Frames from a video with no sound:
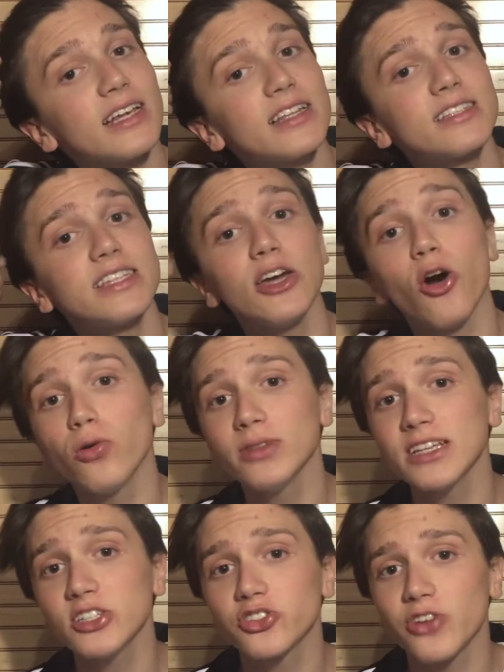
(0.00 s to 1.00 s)
it's the
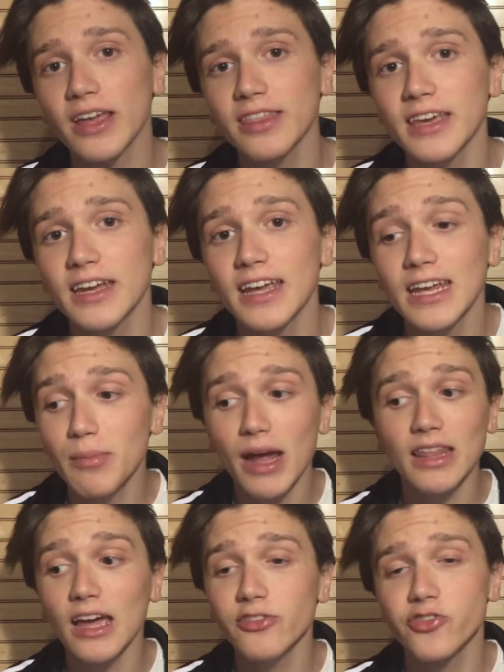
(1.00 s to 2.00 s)
only straight thing in my
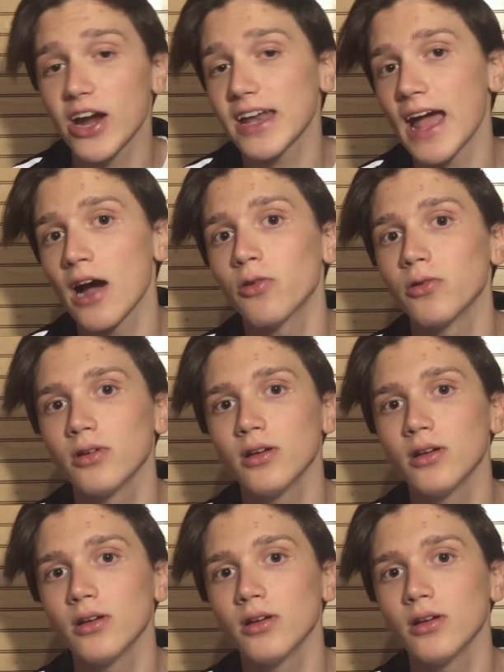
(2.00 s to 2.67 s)
life right now.